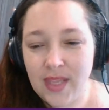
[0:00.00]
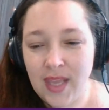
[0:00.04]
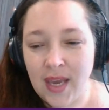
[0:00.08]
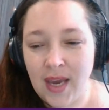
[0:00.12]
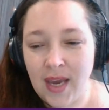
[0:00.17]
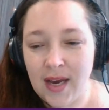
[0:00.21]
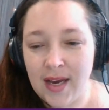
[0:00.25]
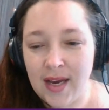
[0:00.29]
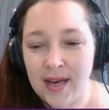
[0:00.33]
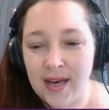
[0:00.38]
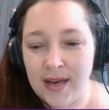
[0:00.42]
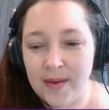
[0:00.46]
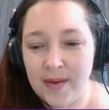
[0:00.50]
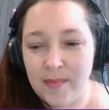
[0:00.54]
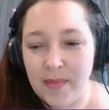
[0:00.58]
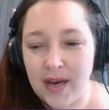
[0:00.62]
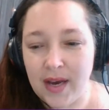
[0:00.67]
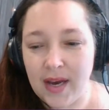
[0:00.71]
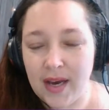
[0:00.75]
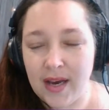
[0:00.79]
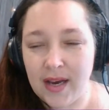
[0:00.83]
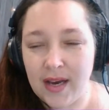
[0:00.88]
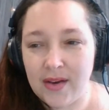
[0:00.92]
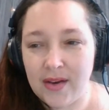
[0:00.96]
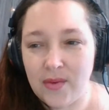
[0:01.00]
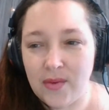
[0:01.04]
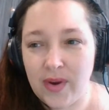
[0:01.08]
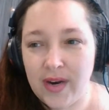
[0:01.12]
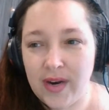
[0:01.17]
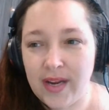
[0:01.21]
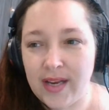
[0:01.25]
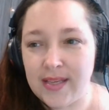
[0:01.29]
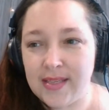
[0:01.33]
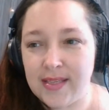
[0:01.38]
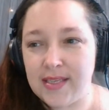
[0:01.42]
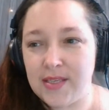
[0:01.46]
What
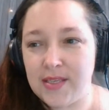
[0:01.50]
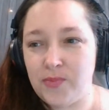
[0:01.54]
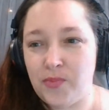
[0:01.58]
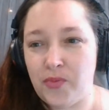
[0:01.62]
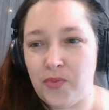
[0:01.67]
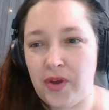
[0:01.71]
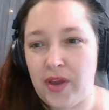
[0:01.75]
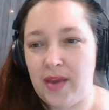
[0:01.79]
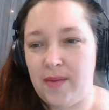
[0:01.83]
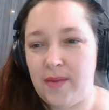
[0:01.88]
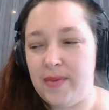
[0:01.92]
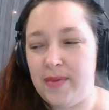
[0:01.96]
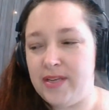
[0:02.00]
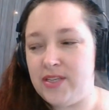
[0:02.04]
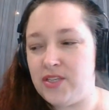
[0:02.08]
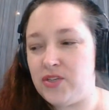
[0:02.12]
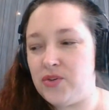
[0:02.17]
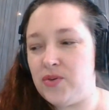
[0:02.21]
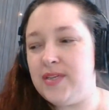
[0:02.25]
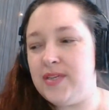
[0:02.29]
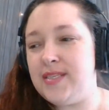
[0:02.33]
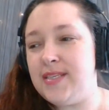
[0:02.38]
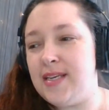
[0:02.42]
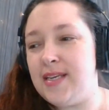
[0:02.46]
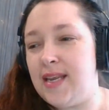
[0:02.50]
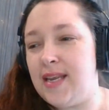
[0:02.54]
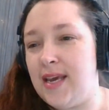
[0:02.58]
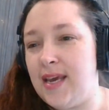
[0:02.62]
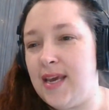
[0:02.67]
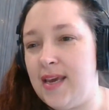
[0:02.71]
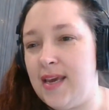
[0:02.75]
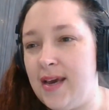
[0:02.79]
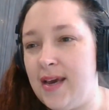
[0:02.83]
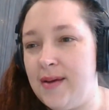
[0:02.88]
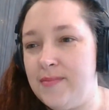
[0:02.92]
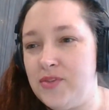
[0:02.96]
else is bringing me joy today?
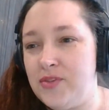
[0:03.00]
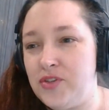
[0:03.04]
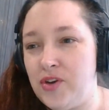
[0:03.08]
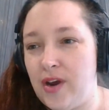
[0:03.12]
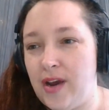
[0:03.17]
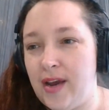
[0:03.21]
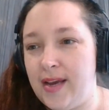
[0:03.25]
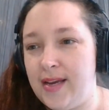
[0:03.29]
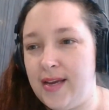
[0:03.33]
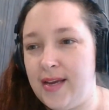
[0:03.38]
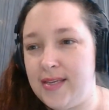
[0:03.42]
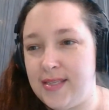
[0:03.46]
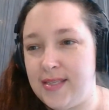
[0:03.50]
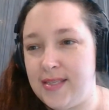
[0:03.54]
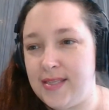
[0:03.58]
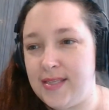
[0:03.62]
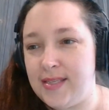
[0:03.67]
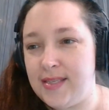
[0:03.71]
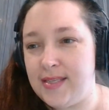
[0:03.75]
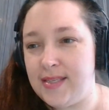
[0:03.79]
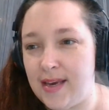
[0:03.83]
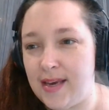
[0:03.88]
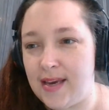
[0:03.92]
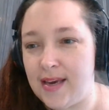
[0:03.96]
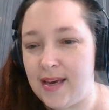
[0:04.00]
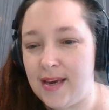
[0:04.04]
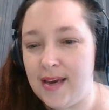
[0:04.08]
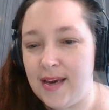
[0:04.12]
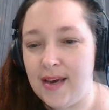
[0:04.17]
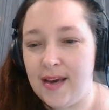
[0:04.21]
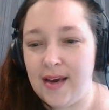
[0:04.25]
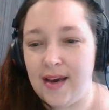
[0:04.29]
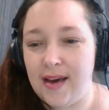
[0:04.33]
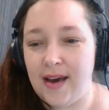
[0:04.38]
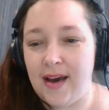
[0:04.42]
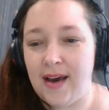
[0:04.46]
I'm trying to think.
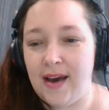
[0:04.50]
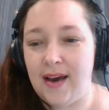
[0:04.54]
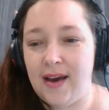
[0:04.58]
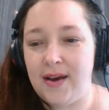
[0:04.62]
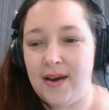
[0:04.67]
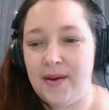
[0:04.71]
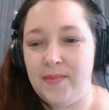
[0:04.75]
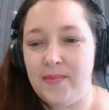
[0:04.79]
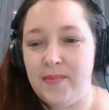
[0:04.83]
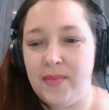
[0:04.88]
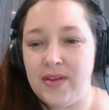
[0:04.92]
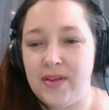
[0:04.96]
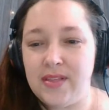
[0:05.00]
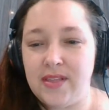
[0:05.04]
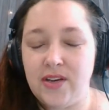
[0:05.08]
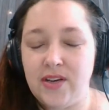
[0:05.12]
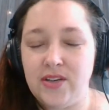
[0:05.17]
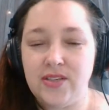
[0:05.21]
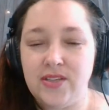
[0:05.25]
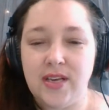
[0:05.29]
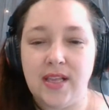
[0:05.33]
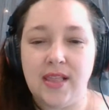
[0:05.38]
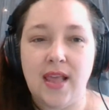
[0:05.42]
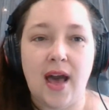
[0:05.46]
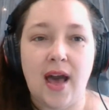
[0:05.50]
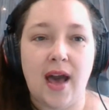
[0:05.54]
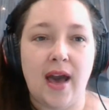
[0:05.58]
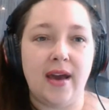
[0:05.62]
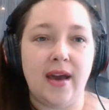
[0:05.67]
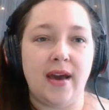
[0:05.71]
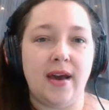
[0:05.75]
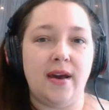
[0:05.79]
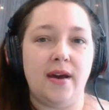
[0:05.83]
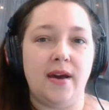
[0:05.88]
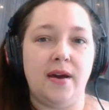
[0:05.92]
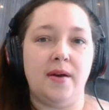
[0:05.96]
There's a lot.
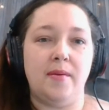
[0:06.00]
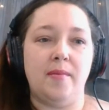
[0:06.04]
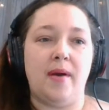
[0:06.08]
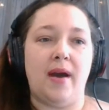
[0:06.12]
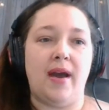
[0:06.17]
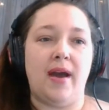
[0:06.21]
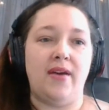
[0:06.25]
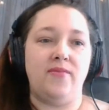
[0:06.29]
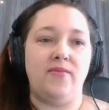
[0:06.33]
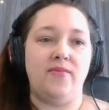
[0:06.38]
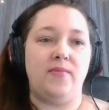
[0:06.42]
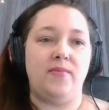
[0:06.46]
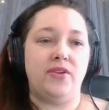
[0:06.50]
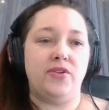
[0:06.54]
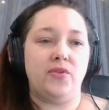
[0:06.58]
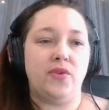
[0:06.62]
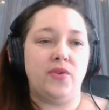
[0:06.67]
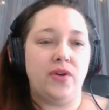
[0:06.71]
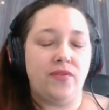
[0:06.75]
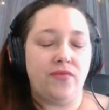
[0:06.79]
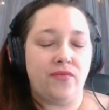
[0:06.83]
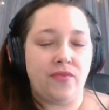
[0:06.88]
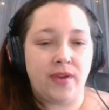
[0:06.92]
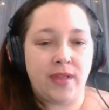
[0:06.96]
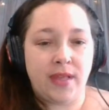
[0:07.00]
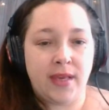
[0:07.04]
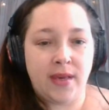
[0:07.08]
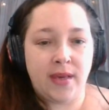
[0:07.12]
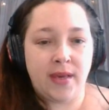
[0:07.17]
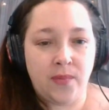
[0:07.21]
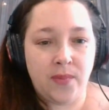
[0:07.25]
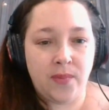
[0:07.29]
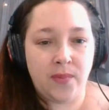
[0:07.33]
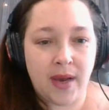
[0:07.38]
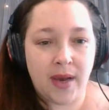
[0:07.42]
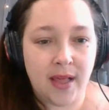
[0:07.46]
I've been doing really
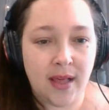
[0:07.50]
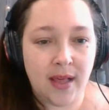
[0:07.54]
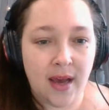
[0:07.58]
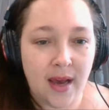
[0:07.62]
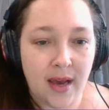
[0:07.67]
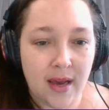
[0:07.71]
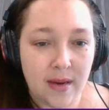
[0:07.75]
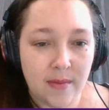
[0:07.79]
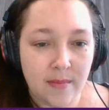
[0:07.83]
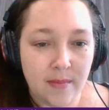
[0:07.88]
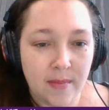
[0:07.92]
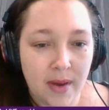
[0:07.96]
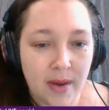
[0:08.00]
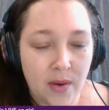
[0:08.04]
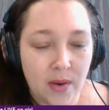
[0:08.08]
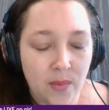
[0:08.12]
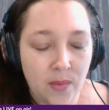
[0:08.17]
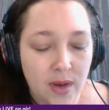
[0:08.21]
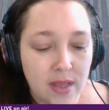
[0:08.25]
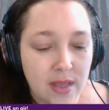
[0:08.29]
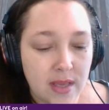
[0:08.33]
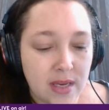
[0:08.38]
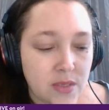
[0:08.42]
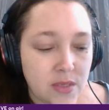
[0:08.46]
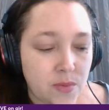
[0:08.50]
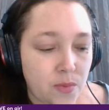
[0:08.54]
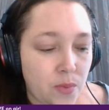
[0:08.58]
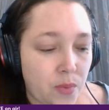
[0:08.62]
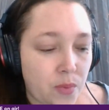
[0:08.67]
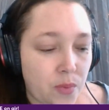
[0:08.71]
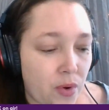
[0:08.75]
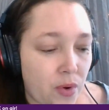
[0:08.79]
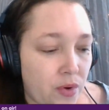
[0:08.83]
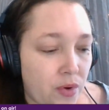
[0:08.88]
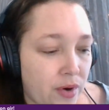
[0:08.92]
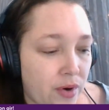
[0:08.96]
well on my wellness
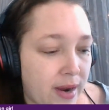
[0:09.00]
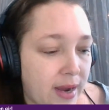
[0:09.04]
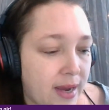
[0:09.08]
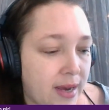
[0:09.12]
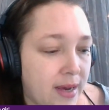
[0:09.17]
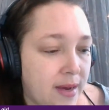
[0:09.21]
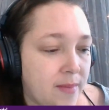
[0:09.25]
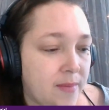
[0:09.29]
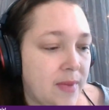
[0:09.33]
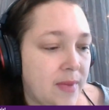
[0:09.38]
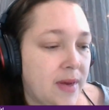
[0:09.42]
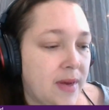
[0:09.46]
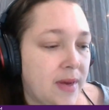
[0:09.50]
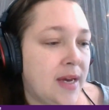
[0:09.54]
program.